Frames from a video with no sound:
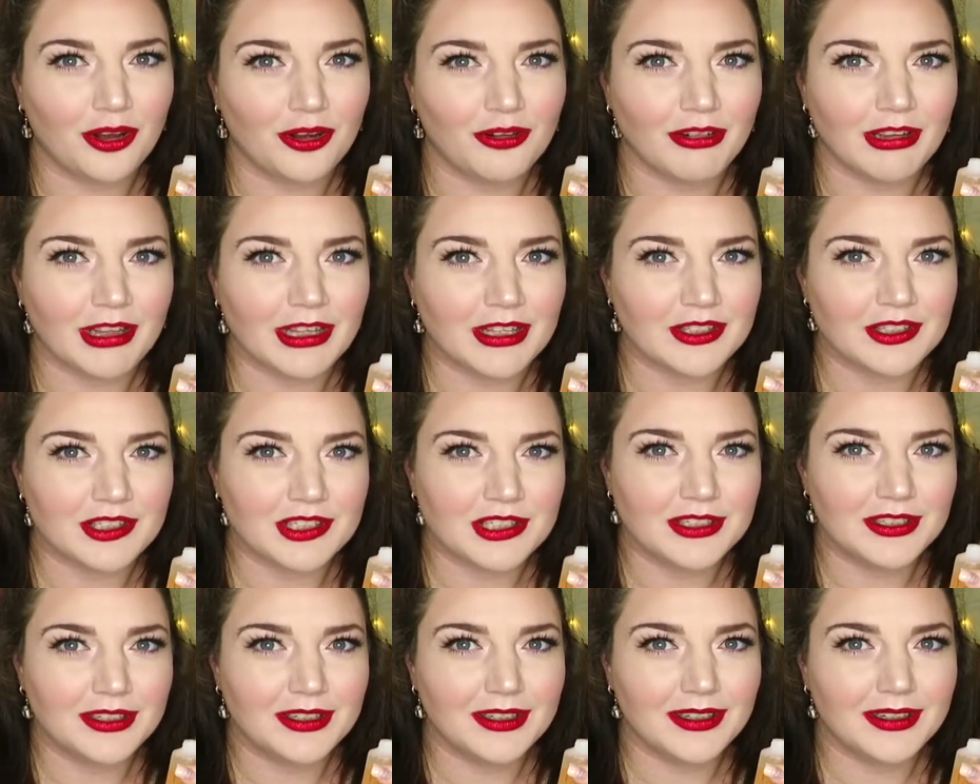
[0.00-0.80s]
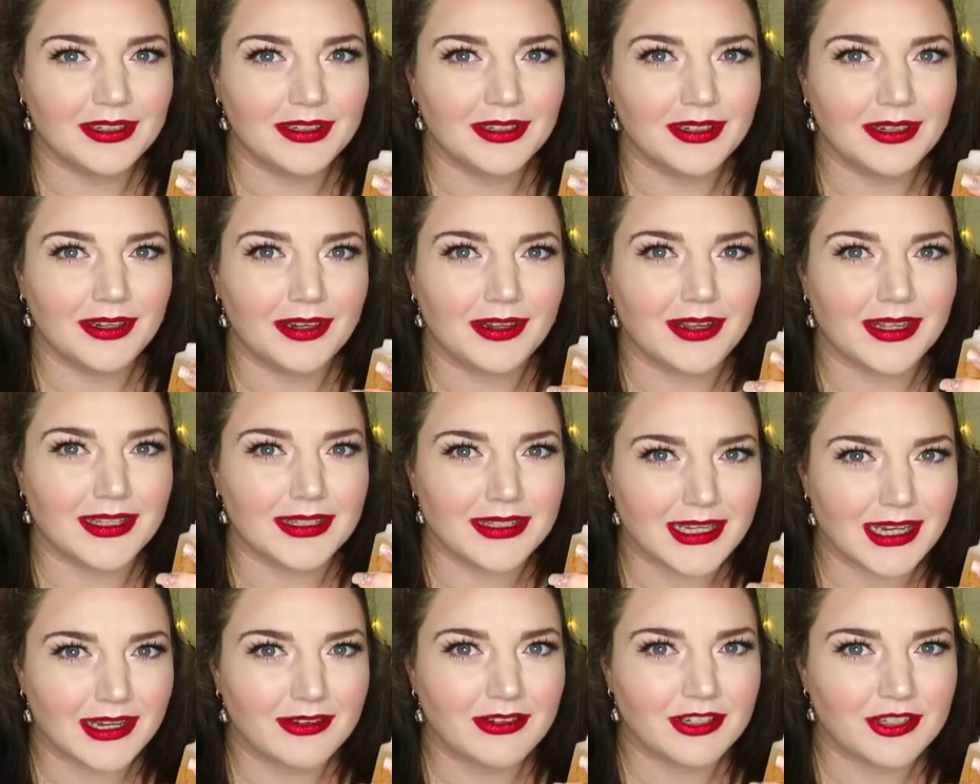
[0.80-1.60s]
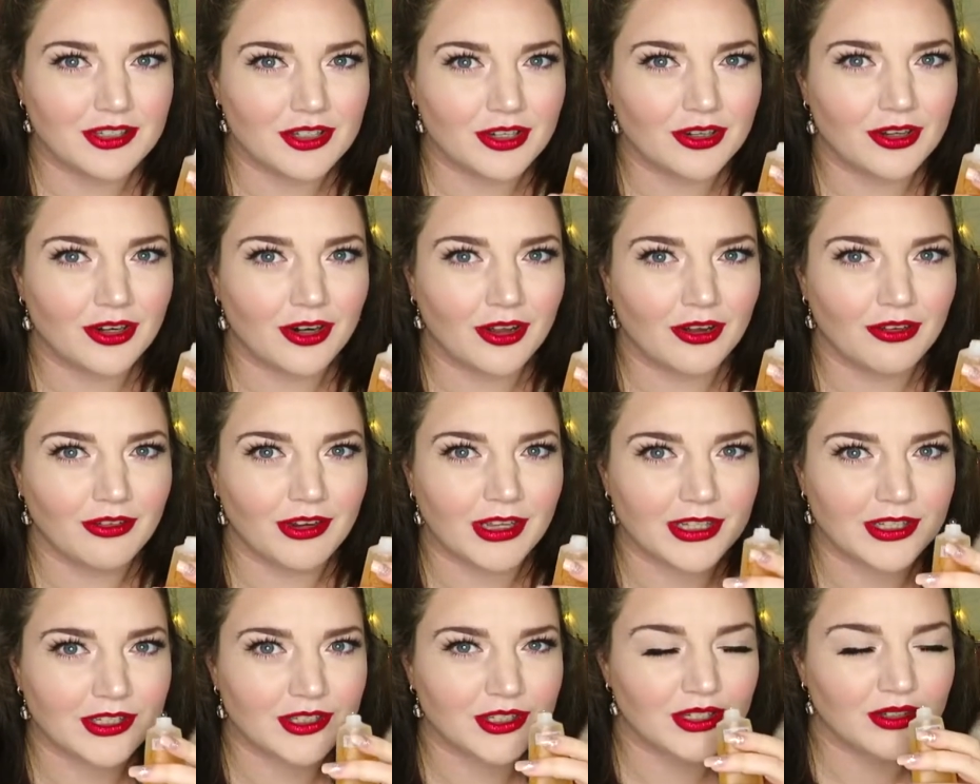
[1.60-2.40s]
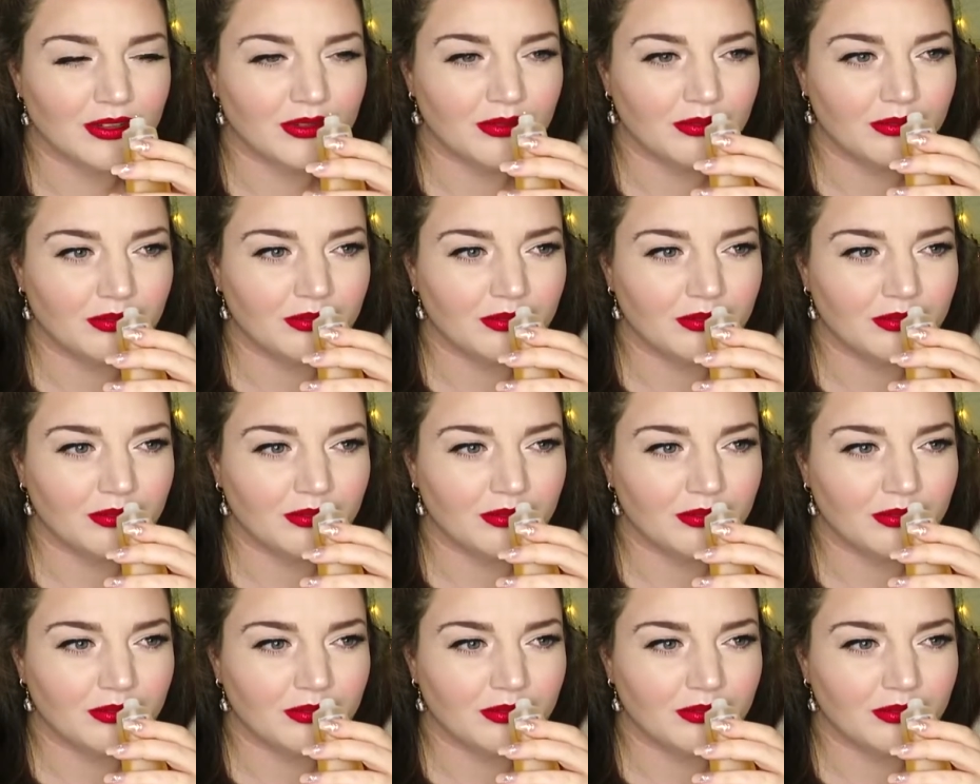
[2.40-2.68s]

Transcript: orange. Like a Terry's chocolate orange.